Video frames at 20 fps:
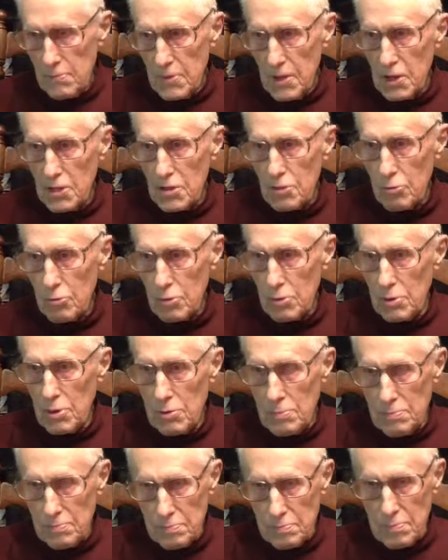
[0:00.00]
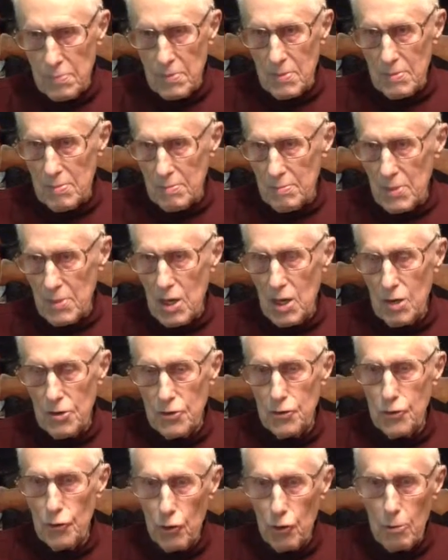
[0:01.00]
This was a
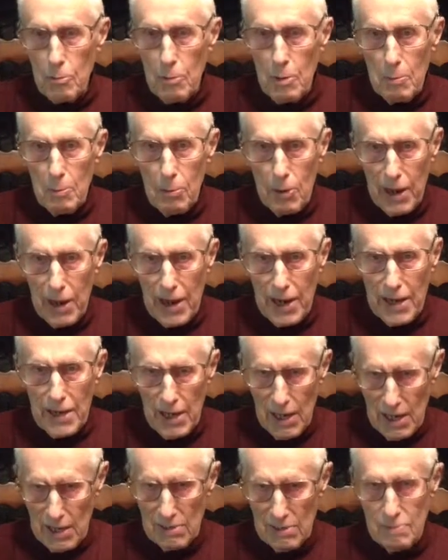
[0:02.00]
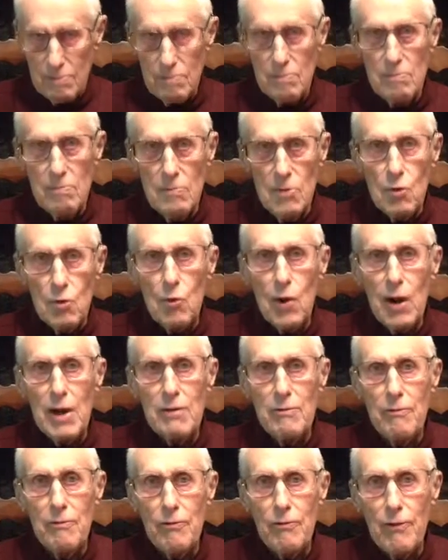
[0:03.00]
German plane right
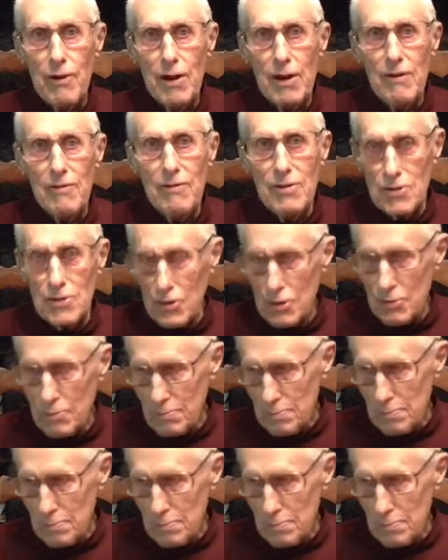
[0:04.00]
in front of us.